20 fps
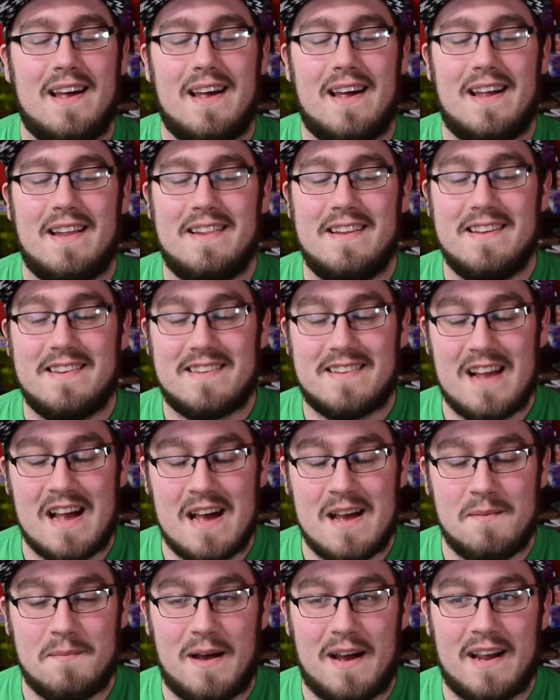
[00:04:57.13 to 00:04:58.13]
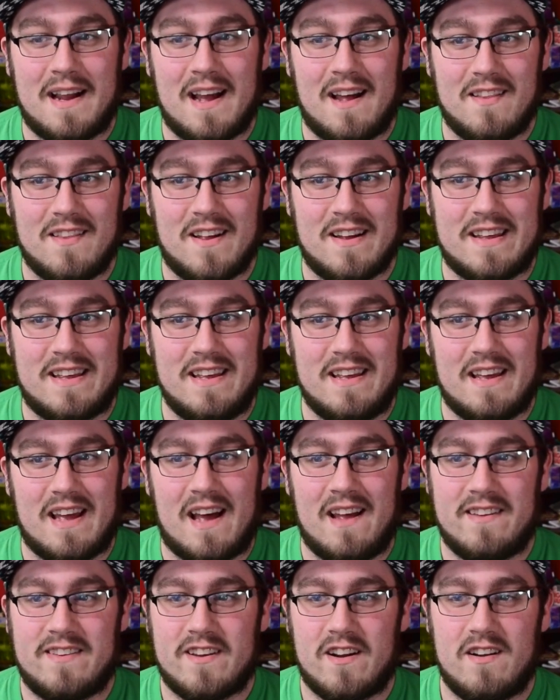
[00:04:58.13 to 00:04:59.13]
And this time I got lucky.
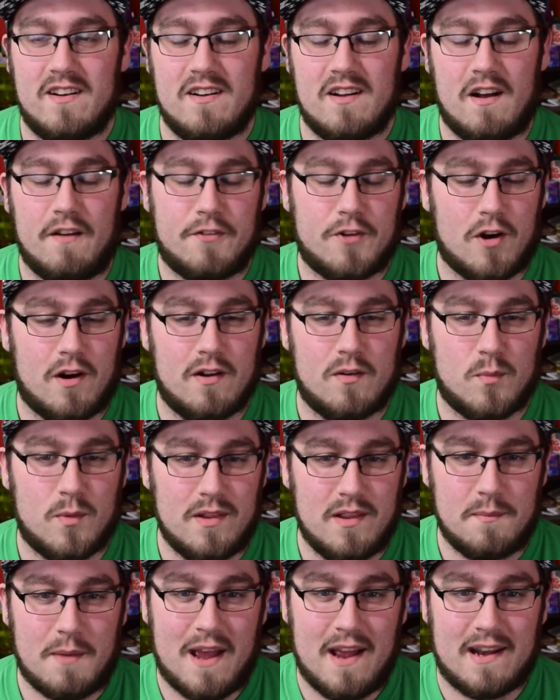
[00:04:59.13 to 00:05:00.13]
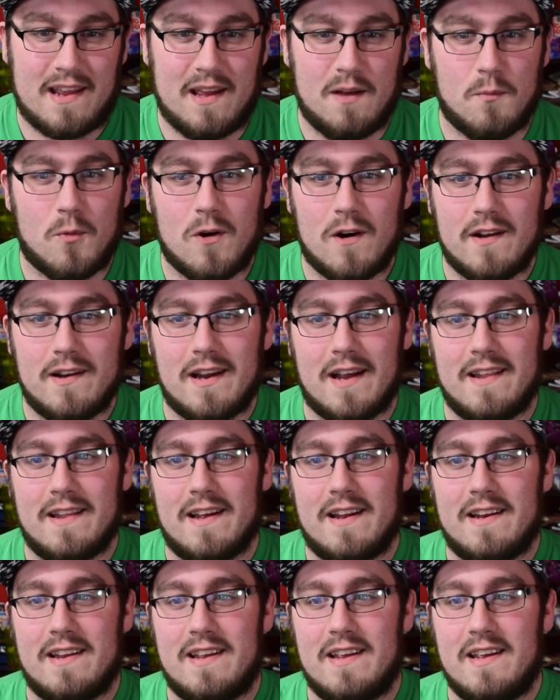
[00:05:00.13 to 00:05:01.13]
I started off drawing really bad game one, and
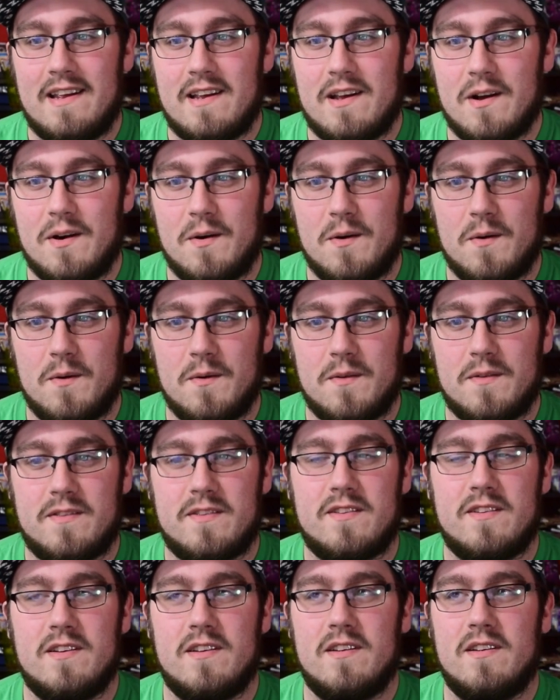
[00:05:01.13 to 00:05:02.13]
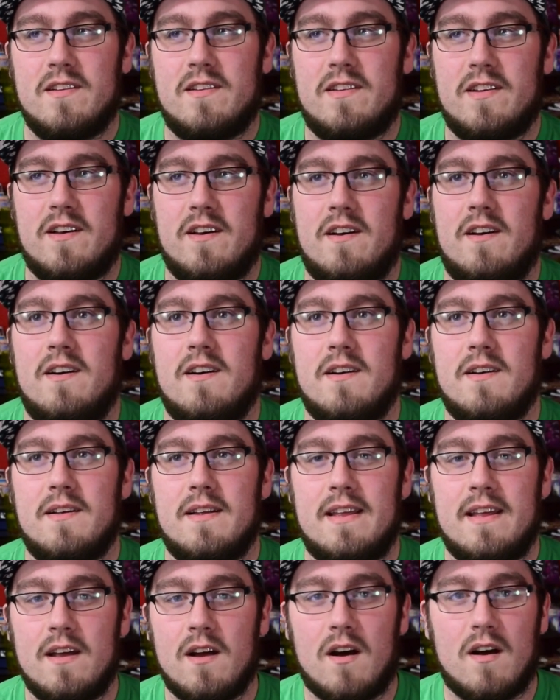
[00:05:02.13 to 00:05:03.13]
then he goes to
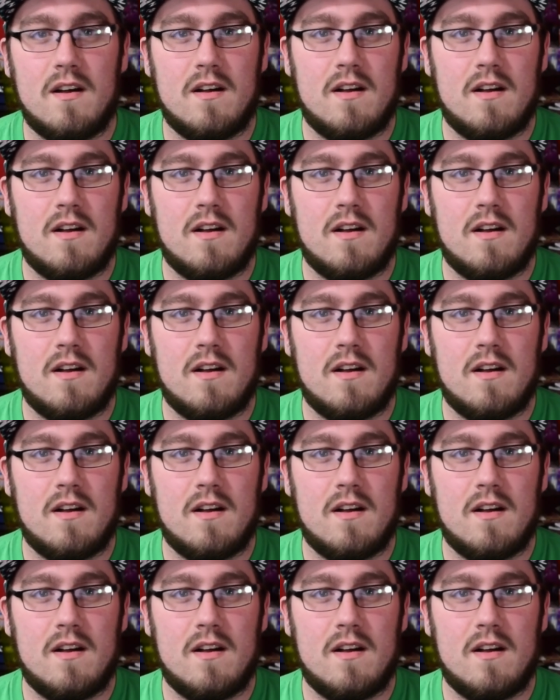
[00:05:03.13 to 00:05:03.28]
he